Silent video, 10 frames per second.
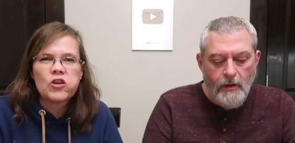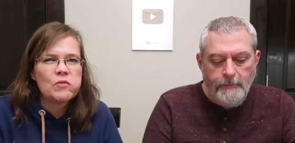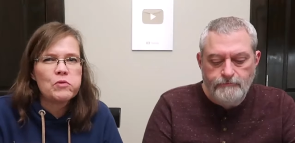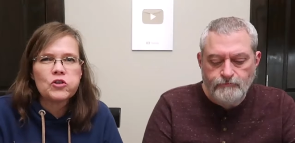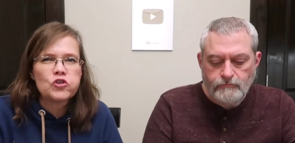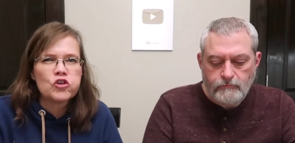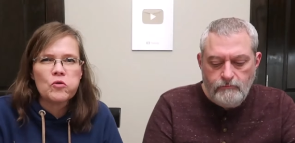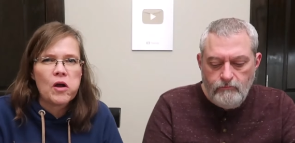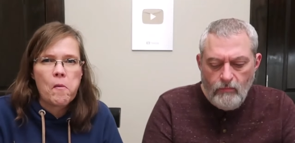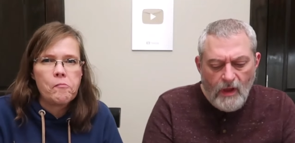Speaker 1: not much to
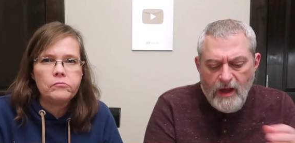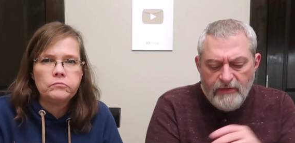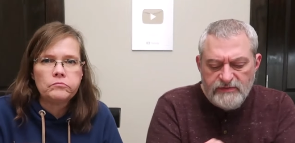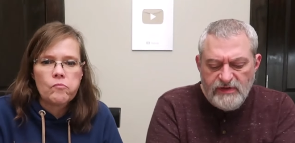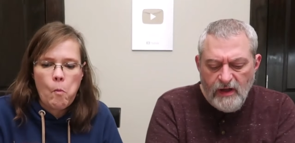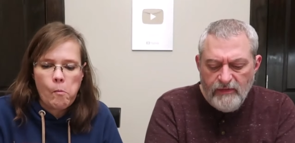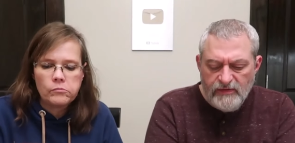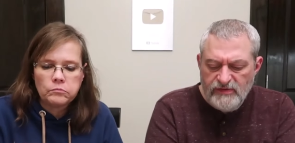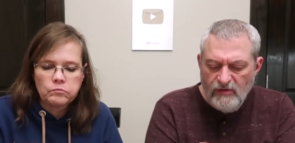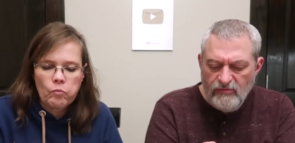it.
Speaker 2: Yeah, there's not.
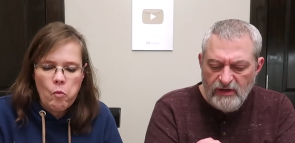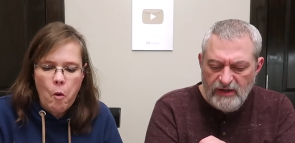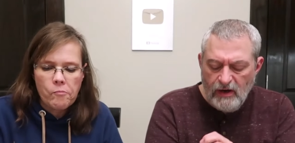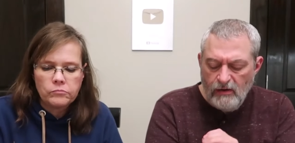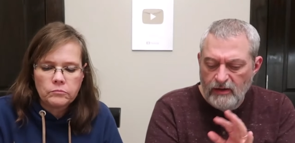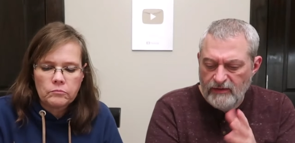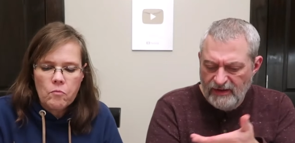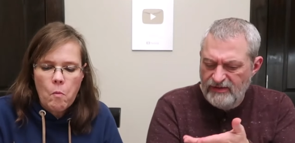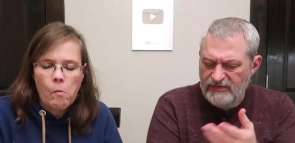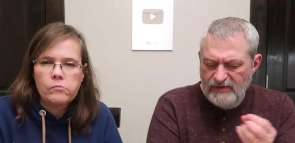There's no really garlic.
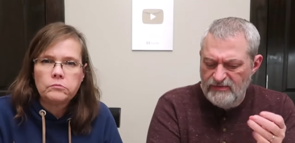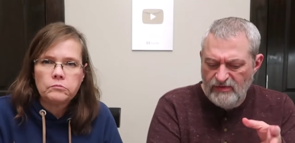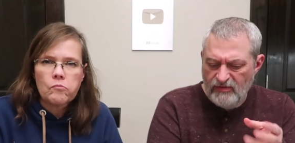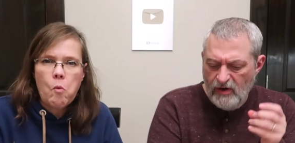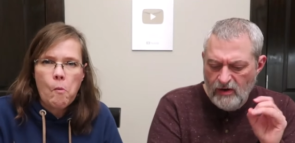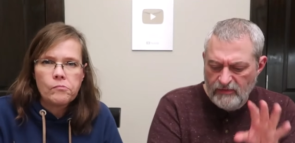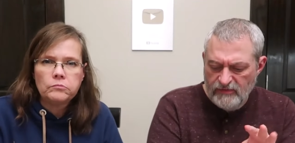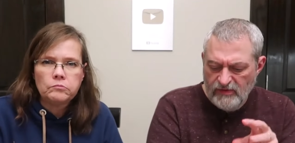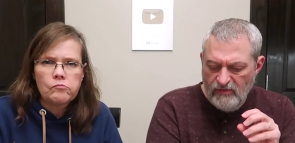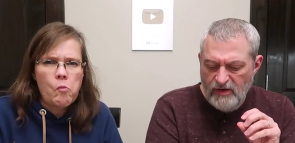Like you said, there's no garlic.
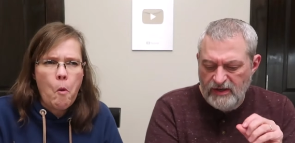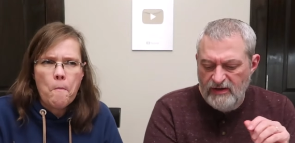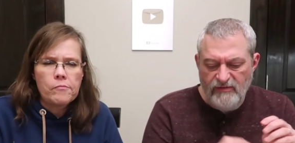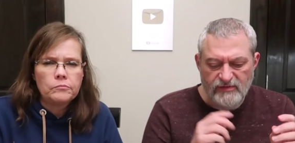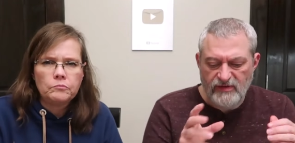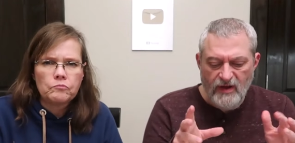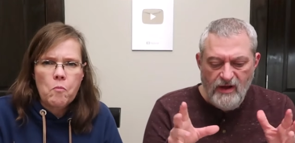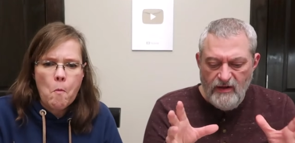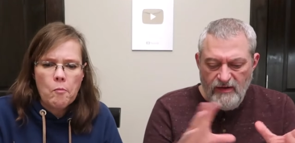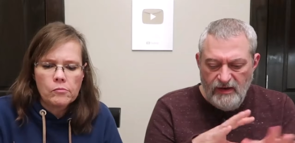There's no onion. There's,
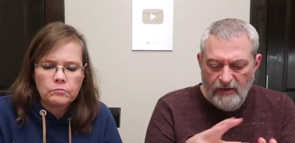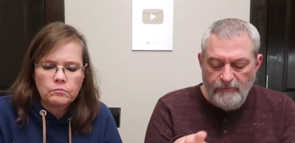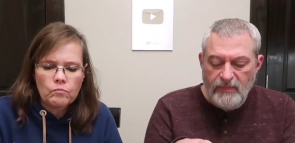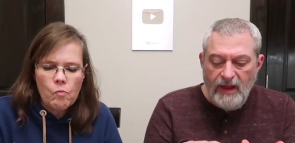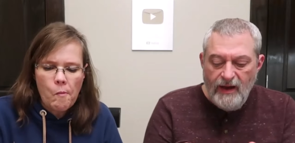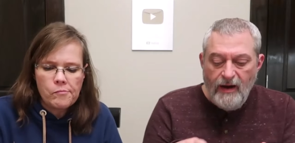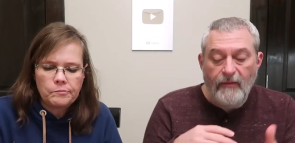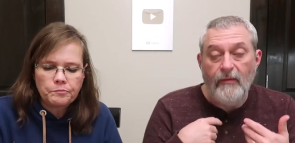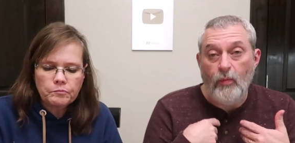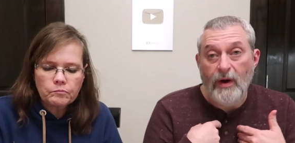you know,
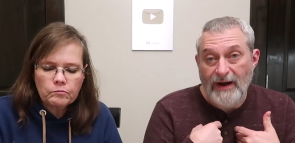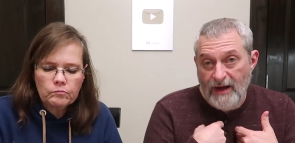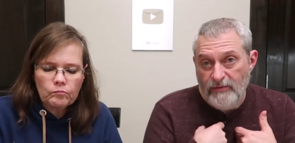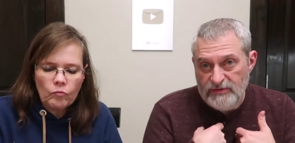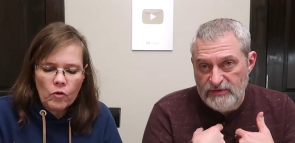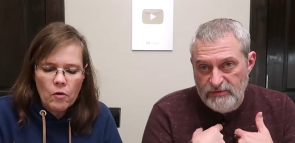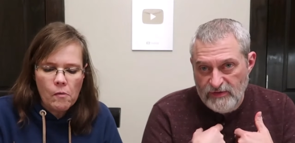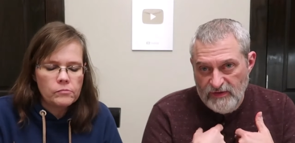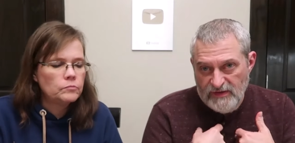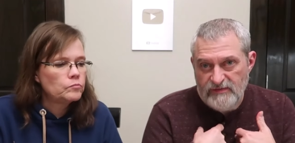what I will do with
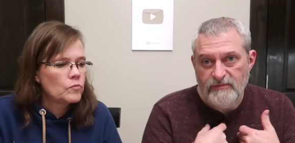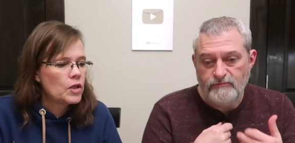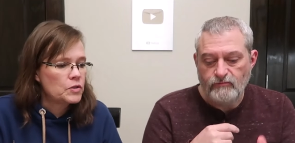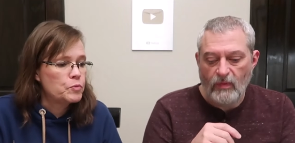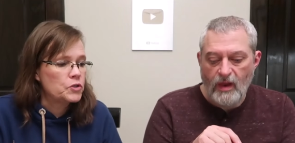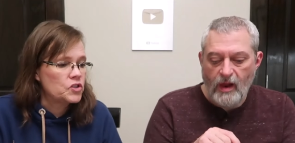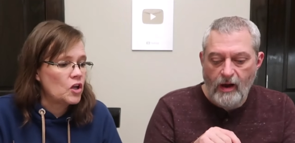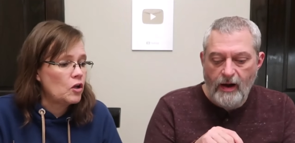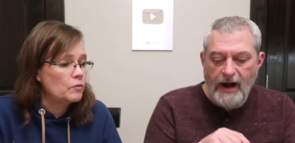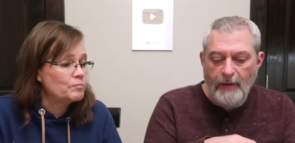this It's put
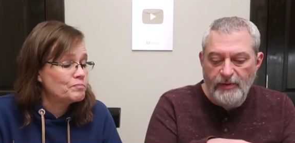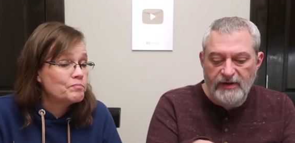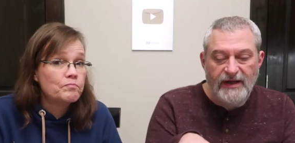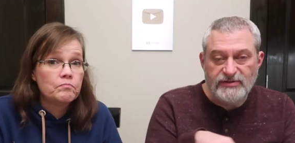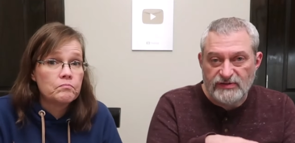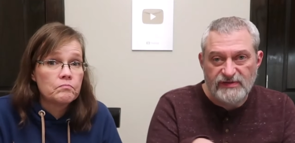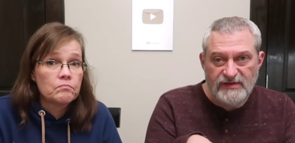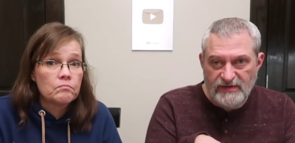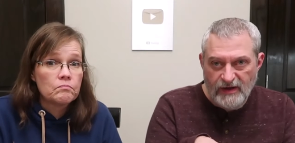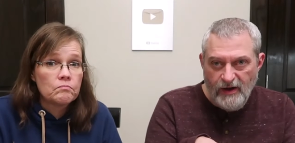salt. I'll put nature
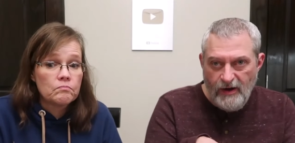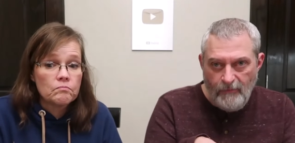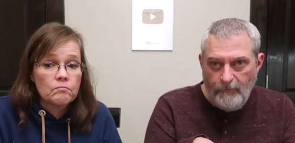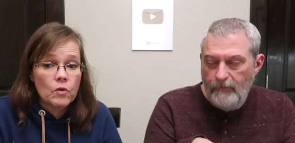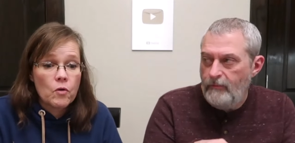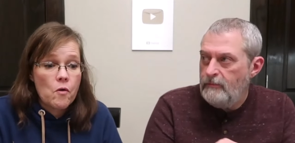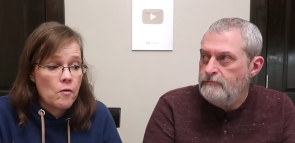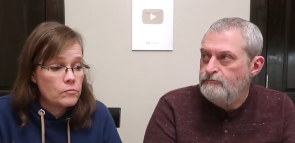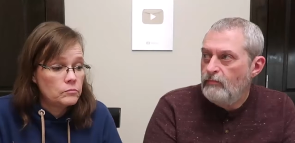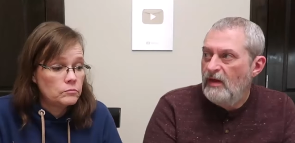seasoning on it
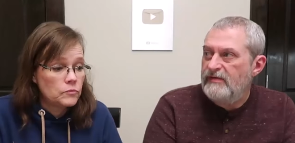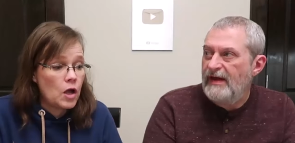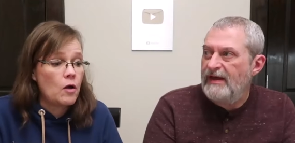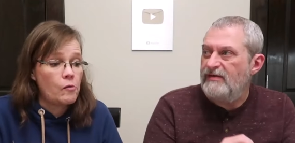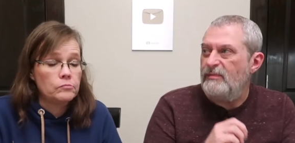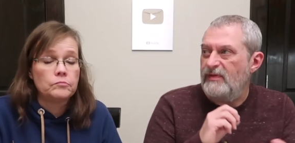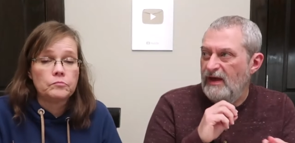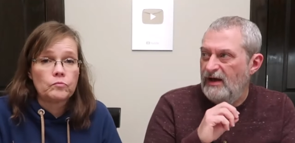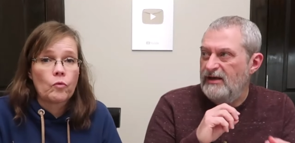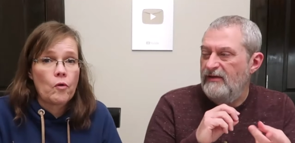because that oh. gives me
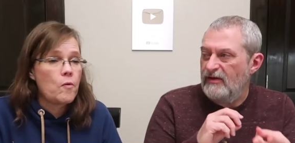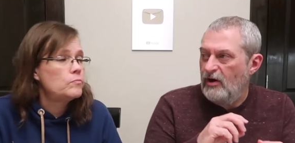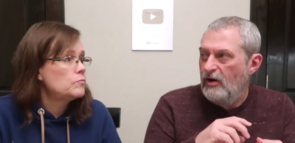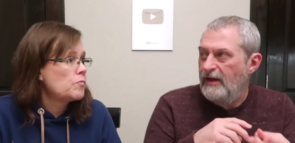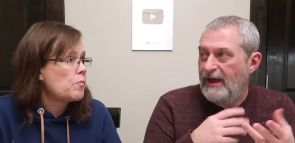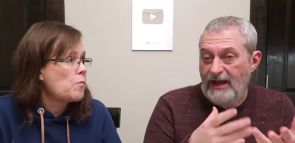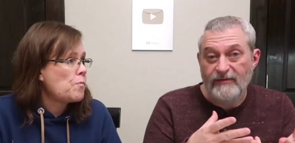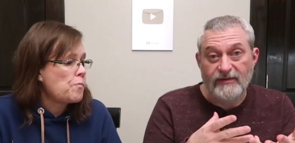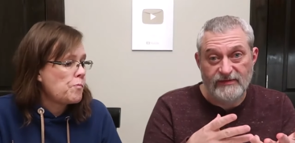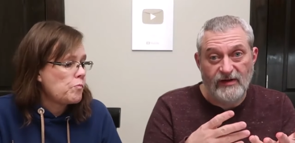the onion, the garlic,
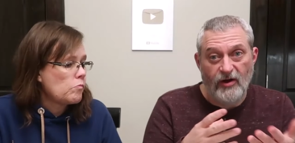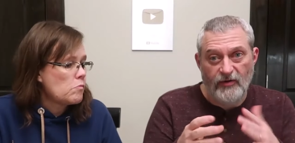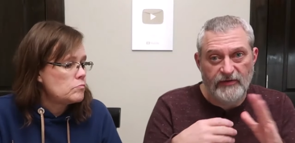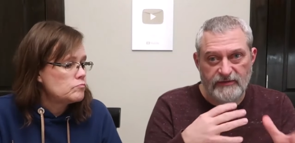and the salt.